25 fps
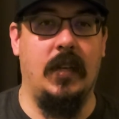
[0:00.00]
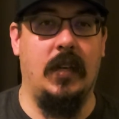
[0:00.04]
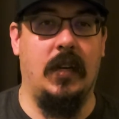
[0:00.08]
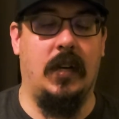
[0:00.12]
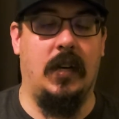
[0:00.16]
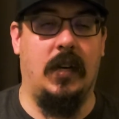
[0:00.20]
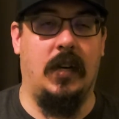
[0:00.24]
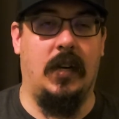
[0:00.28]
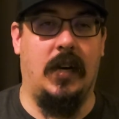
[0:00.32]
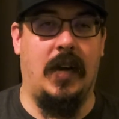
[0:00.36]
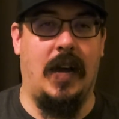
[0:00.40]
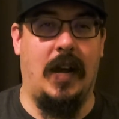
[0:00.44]

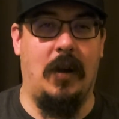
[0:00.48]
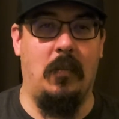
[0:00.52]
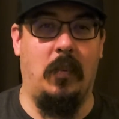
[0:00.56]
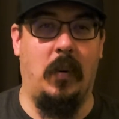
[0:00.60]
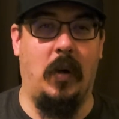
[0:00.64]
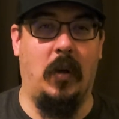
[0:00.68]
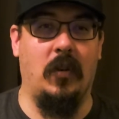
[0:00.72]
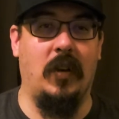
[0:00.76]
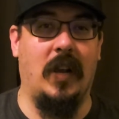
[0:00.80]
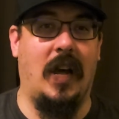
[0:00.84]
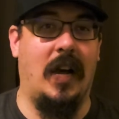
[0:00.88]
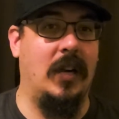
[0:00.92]
I
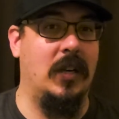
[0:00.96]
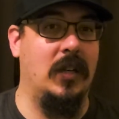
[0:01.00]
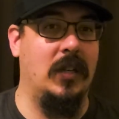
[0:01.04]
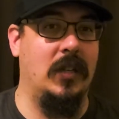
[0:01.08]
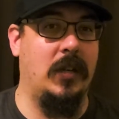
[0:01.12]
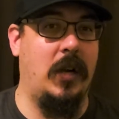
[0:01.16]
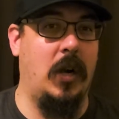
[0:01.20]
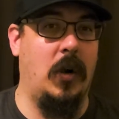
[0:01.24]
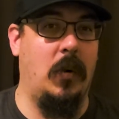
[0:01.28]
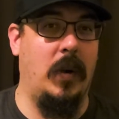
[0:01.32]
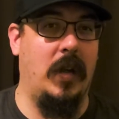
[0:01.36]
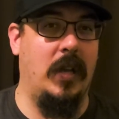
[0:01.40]
will not
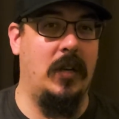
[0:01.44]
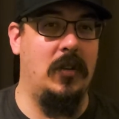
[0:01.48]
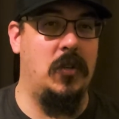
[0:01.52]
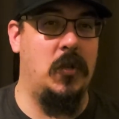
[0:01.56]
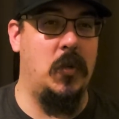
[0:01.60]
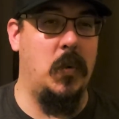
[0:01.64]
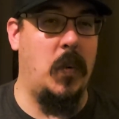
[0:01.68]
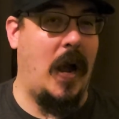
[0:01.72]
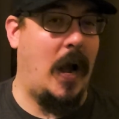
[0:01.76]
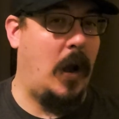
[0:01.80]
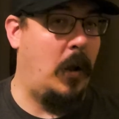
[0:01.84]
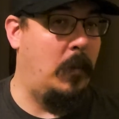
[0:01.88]
go
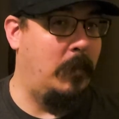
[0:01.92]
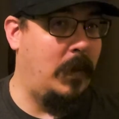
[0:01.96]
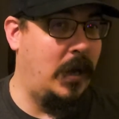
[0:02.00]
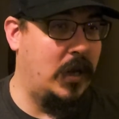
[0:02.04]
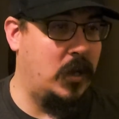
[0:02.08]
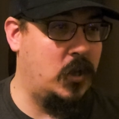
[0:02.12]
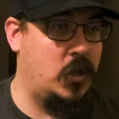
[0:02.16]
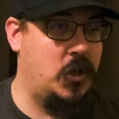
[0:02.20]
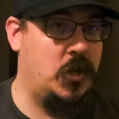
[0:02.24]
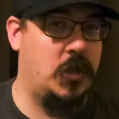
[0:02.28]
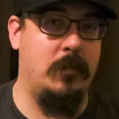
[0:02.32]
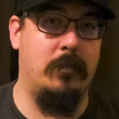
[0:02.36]
into how
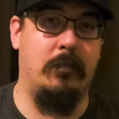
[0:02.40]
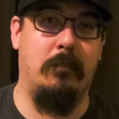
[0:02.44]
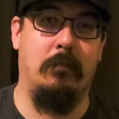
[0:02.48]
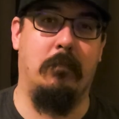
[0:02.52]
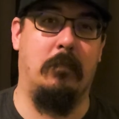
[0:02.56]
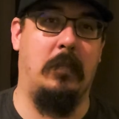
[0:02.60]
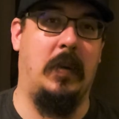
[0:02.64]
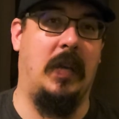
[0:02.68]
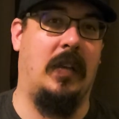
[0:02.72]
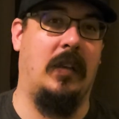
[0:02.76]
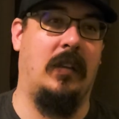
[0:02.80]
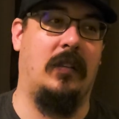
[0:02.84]
much
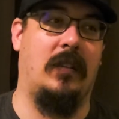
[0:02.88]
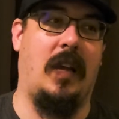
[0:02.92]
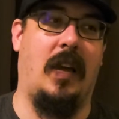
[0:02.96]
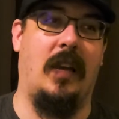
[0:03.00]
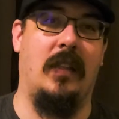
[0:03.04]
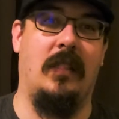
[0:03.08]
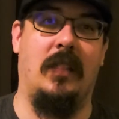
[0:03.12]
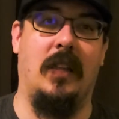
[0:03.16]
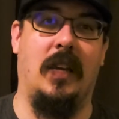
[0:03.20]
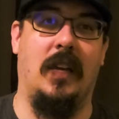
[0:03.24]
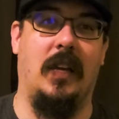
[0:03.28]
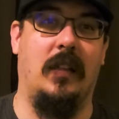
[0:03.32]
because I
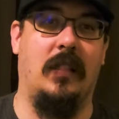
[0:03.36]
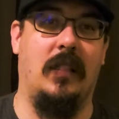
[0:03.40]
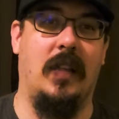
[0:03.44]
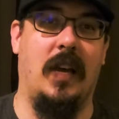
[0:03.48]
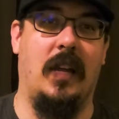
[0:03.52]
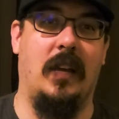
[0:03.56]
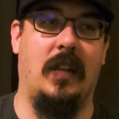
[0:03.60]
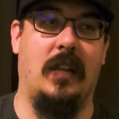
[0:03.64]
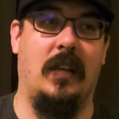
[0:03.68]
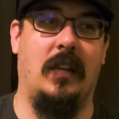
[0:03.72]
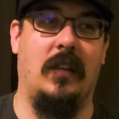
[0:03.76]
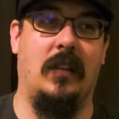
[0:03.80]
think
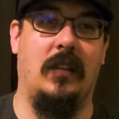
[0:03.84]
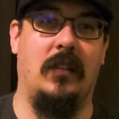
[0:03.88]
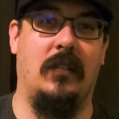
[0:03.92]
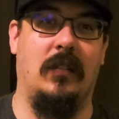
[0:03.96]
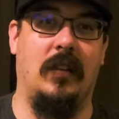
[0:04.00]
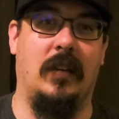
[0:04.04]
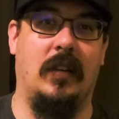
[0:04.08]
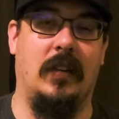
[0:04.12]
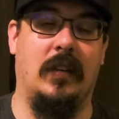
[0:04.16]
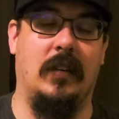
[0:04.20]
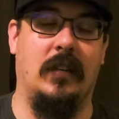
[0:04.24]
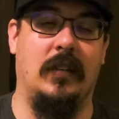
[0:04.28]
that is
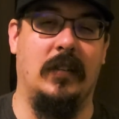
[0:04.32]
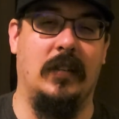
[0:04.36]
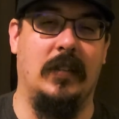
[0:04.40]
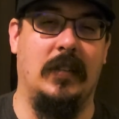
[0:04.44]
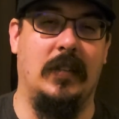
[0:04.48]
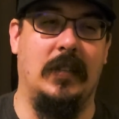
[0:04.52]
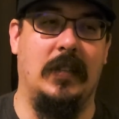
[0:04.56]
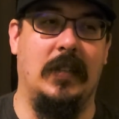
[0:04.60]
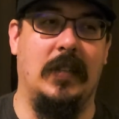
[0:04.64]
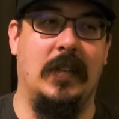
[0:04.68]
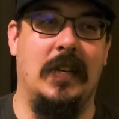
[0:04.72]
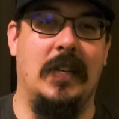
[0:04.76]

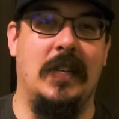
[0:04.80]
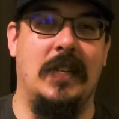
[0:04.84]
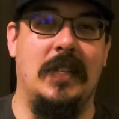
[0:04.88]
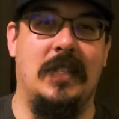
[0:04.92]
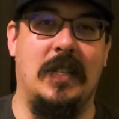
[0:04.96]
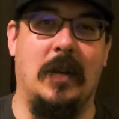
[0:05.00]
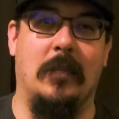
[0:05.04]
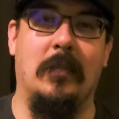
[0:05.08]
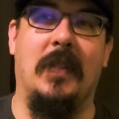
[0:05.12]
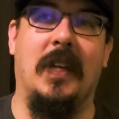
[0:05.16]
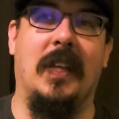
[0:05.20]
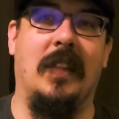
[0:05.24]

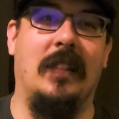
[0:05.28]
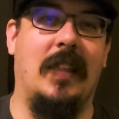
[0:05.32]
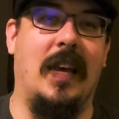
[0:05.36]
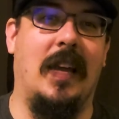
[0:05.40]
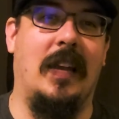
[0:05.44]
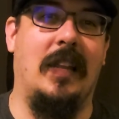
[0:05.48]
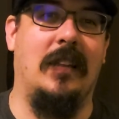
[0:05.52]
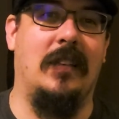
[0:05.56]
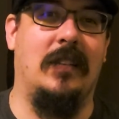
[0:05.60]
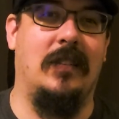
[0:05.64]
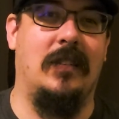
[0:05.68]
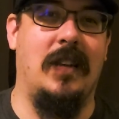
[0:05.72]
something that
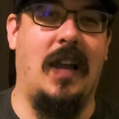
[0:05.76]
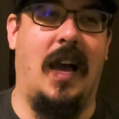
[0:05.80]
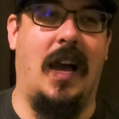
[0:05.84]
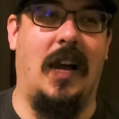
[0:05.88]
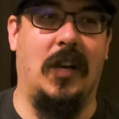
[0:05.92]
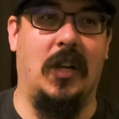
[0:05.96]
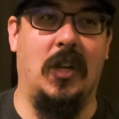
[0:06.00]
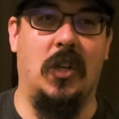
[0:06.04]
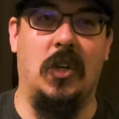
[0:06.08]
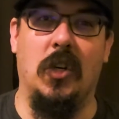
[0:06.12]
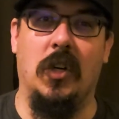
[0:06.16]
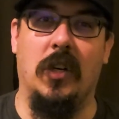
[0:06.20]
is
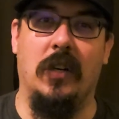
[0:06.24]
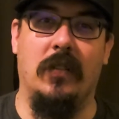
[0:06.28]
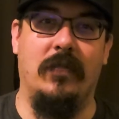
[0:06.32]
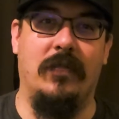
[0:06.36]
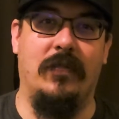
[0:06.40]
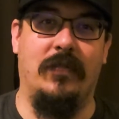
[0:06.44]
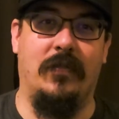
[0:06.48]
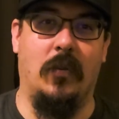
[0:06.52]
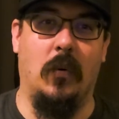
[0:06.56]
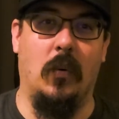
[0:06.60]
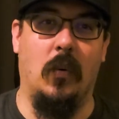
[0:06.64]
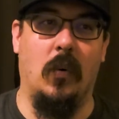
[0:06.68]
not good
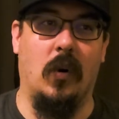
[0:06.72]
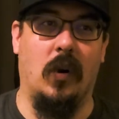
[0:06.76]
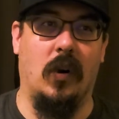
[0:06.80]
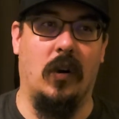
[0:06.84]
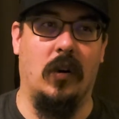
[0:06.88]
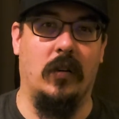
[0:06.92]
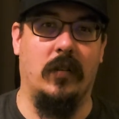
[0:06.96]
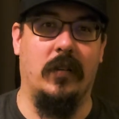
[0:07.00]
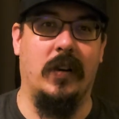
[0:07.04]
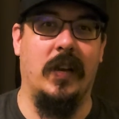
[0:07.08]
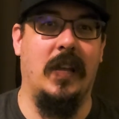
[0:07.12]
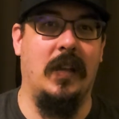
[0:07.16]

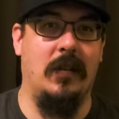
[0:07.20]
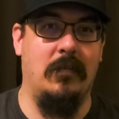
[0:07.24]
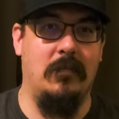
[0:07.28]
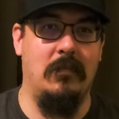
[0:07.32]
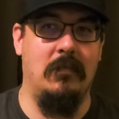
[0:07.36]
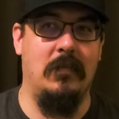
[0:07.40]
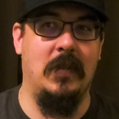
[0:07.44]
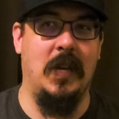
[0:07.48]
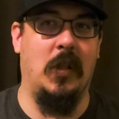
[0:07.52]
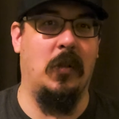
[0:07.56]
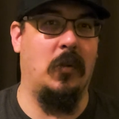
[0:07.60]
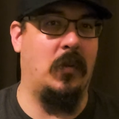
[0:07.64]
for
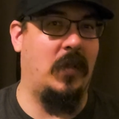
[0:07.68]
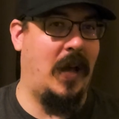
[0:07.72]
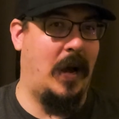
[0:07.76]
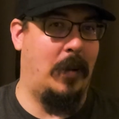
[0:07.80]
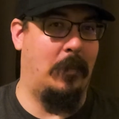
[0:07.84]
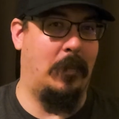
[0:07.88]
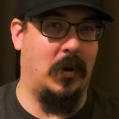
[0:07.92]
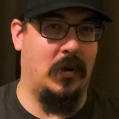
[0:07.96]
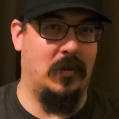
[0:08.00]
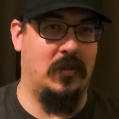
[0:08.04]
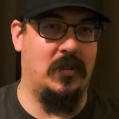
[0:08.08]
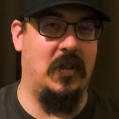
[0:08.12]
neither
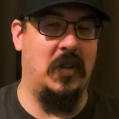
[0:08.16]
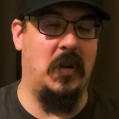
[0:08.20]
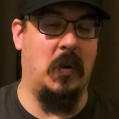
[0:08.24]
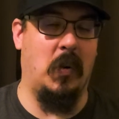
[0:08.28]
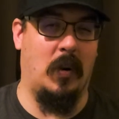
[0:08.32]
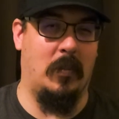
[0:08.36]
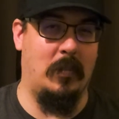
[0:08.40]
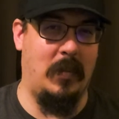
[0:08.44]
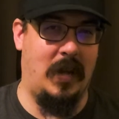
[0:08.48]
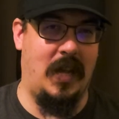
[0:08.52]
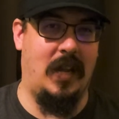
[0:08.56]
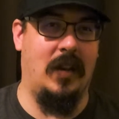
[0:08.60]
that person
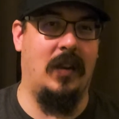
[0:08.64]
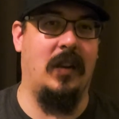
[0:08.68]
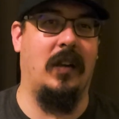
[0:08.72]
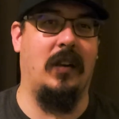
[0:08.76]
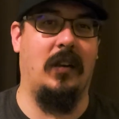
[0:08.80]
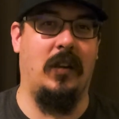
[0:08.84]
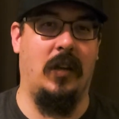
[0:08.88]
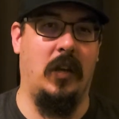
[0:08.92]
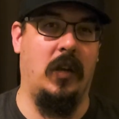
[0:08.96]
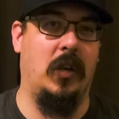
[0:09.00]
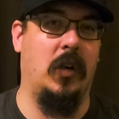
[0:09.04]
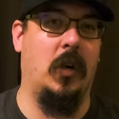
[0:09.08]
nor me
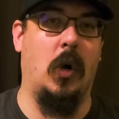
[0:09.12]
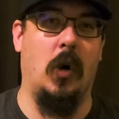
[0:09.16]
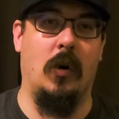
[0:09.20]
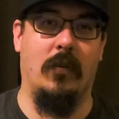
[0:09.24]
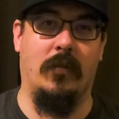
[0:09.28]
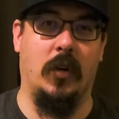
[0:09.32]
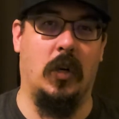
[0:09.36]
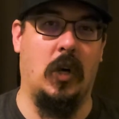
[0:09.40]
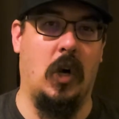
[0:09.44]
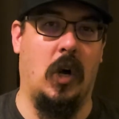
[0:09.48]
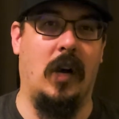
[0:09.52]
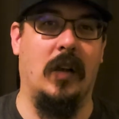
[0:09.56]
to go
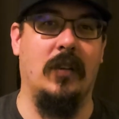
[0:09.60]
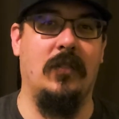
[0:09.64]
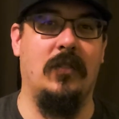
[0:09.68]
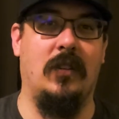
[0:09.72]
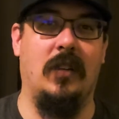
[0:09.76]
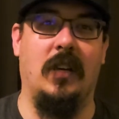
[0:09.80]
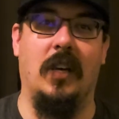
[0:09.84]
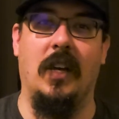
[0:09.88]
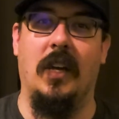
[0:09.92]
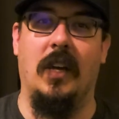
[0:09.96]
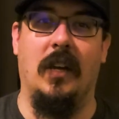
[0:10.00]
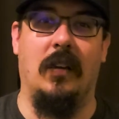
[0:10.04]
over
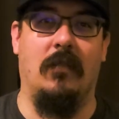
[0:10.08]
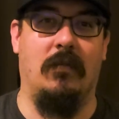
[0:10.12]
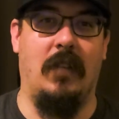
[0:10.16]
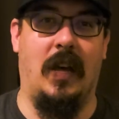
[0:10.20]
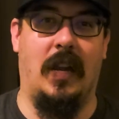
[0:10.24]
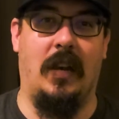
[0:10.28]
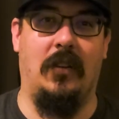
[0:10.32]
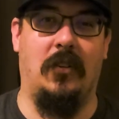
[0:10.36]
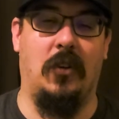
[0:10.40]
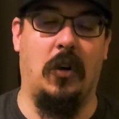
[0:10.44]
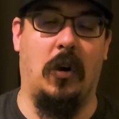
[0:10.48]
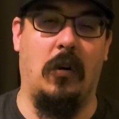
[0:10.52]
cost.
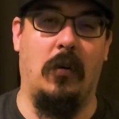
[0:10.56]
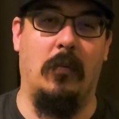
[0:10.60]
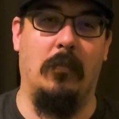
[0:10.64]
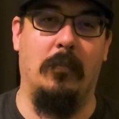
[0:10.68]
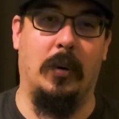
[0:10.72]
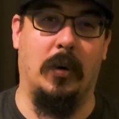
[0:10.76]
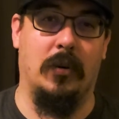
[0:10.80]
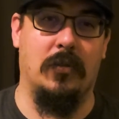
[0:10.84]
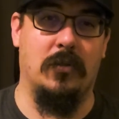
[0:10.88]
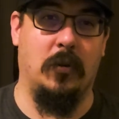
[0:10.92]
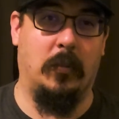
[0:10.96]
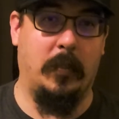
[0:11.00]
That is our own
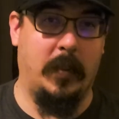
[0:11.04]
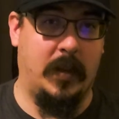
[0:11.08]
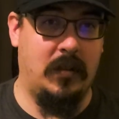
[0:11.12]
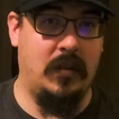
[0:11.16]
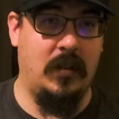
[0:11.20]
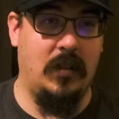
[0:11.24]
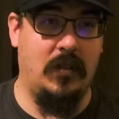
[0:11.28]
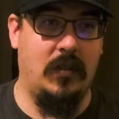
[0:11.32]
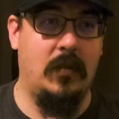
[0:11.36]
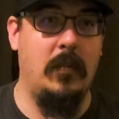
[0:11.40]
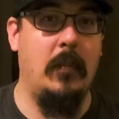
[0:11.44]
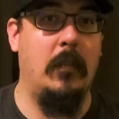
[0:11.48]
personal
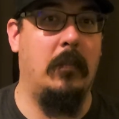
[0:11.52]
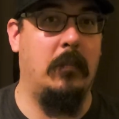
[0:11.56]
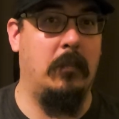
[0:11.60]
business.